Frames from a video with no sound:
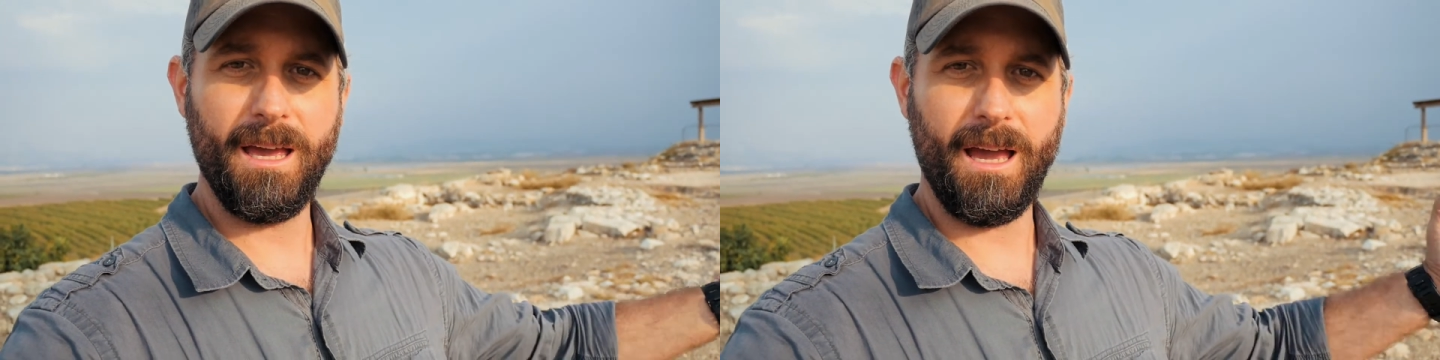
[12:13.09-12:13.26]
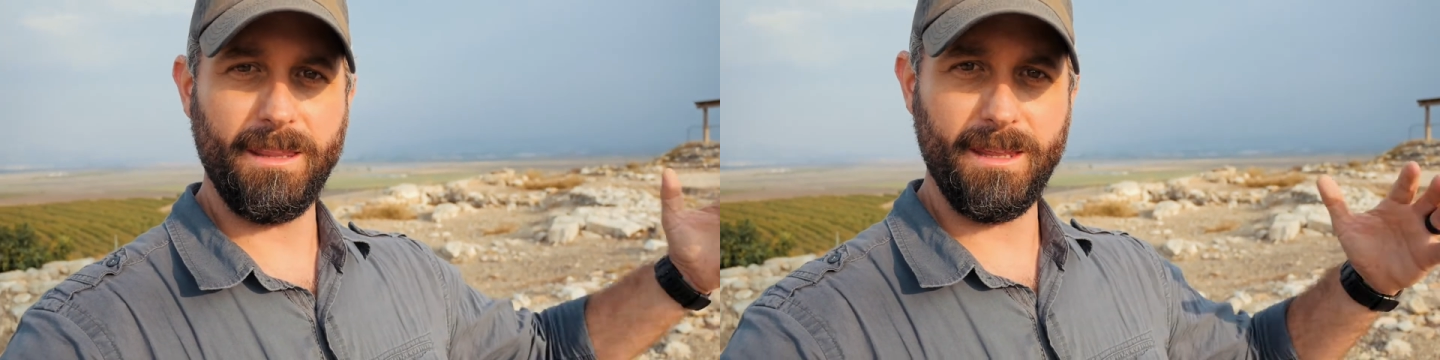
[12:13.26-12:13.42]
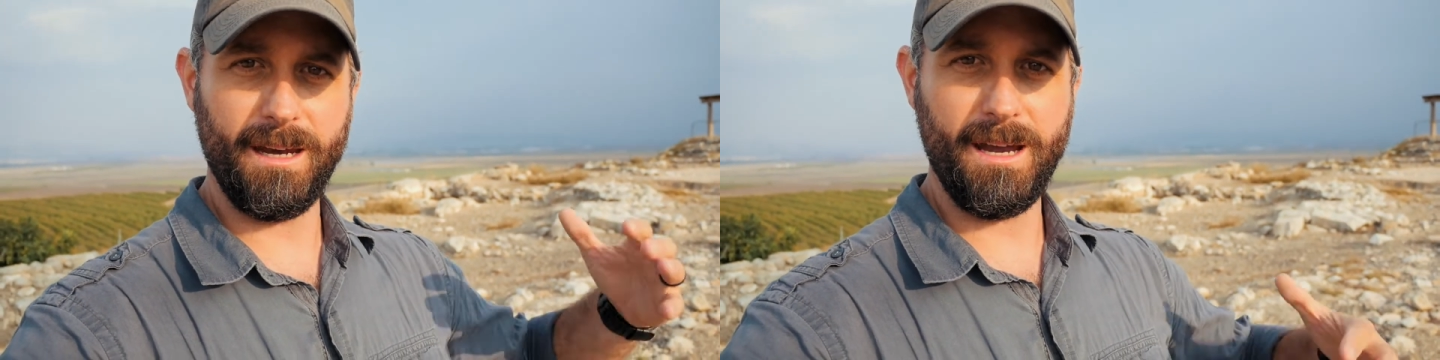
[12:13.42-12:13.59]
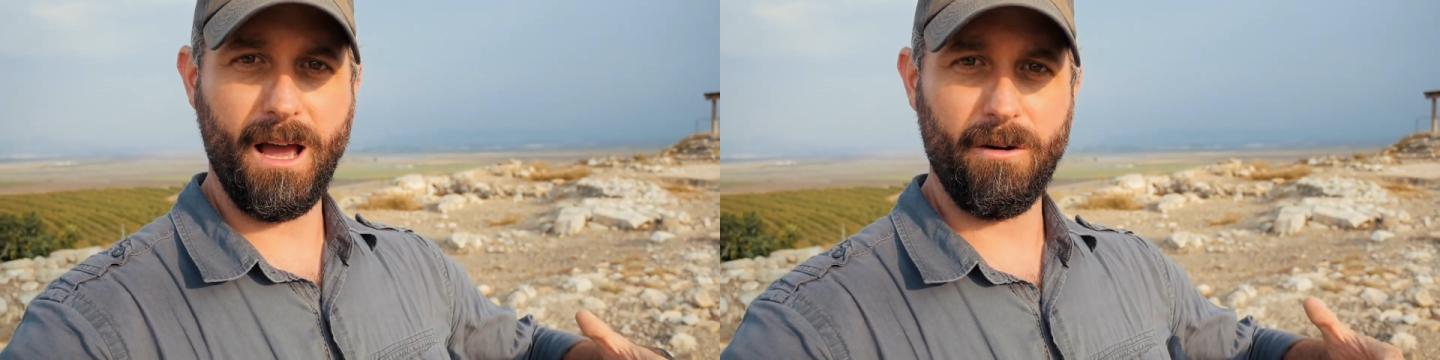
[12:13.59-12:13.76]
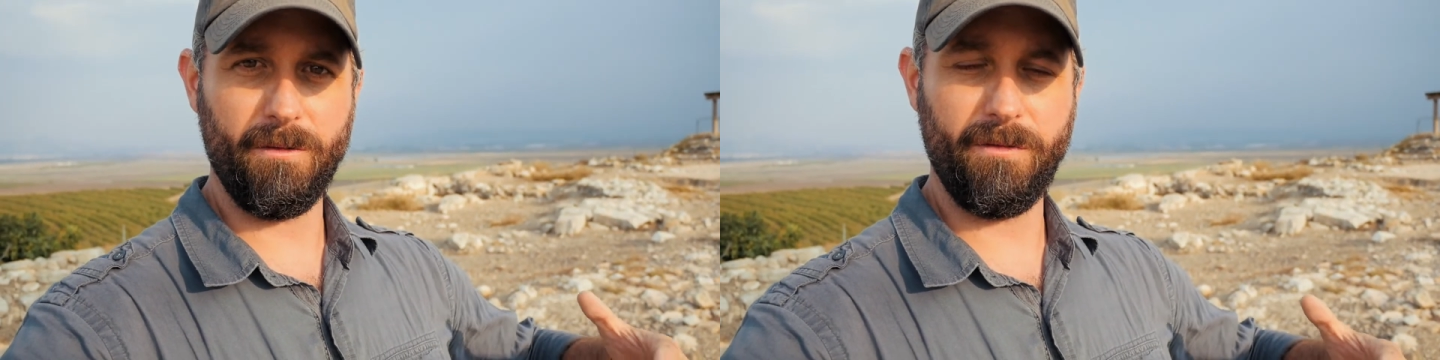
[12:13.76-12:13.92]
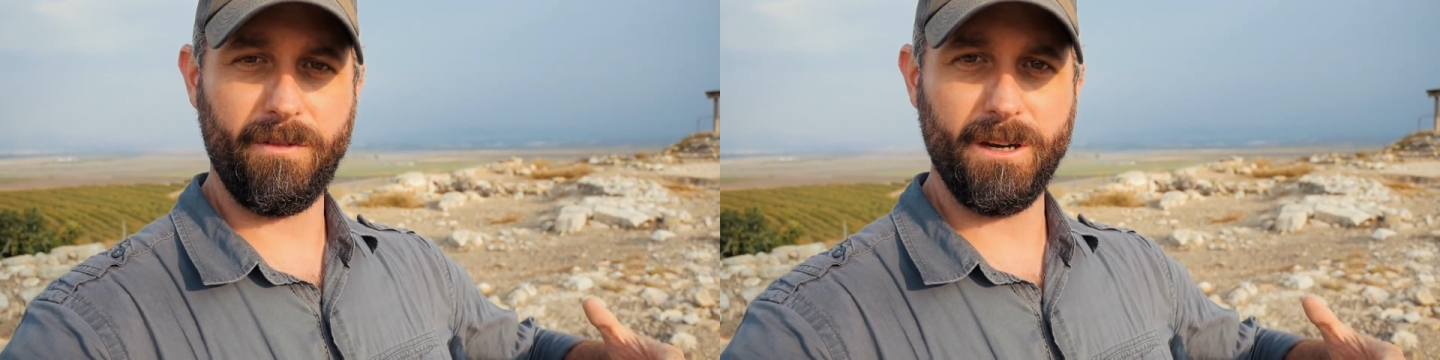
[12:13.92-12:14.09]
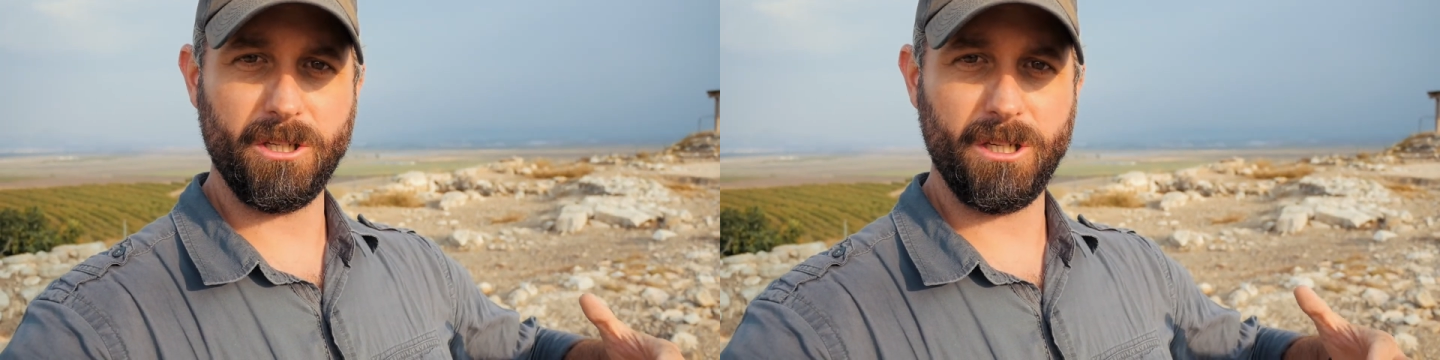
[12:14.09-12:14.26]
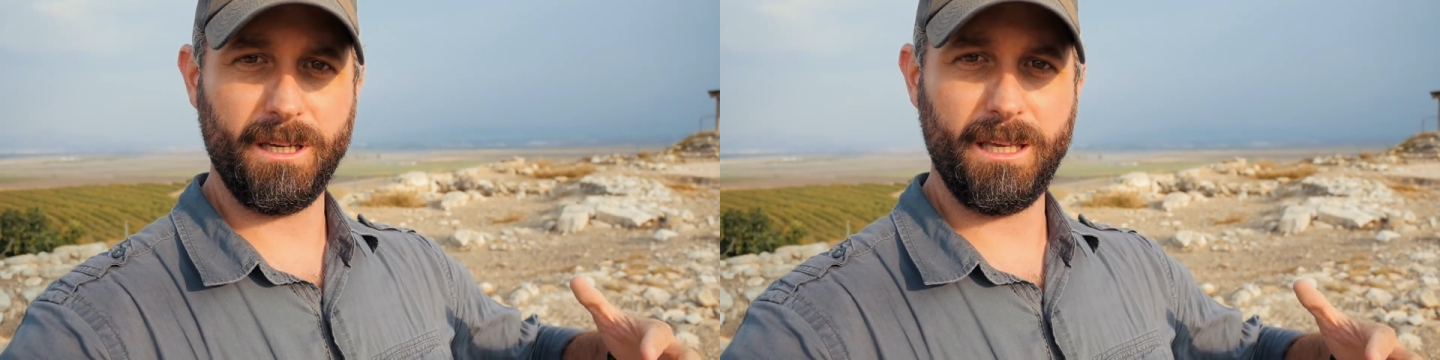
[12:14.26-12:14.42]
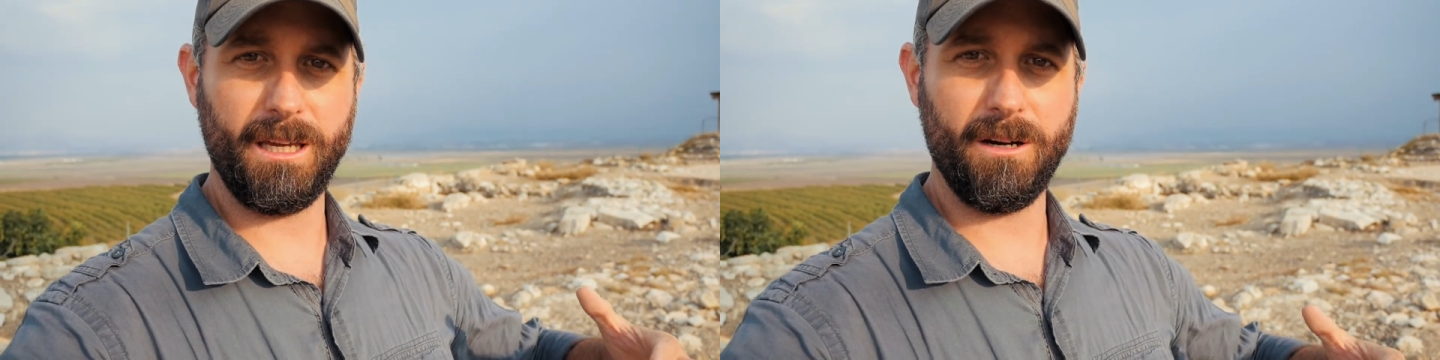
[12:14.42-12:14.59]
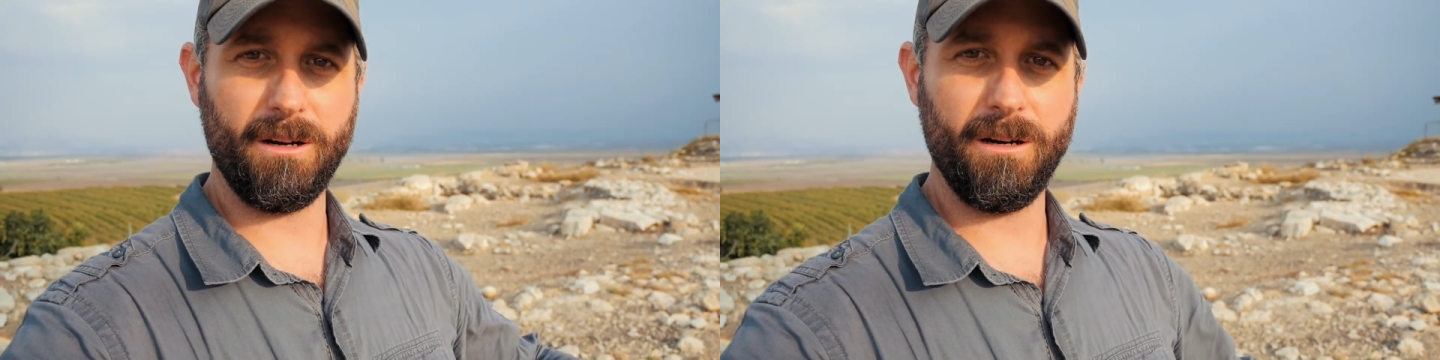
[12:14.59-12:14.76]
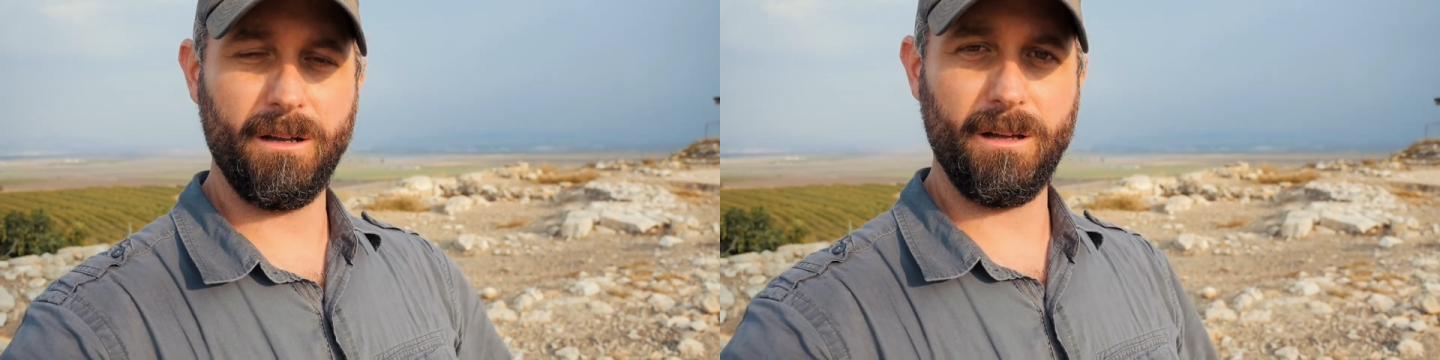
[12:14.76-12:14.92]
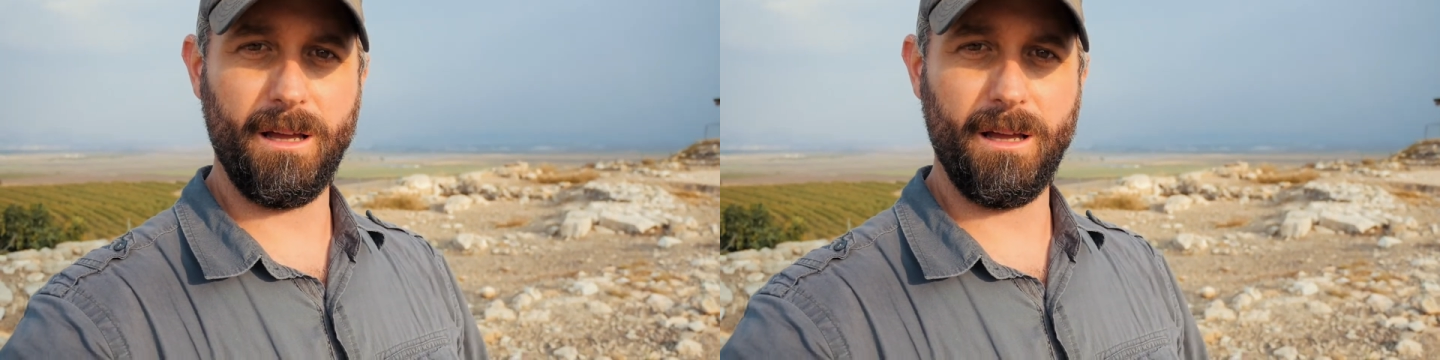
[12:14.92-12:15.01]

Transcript: and then now finishing here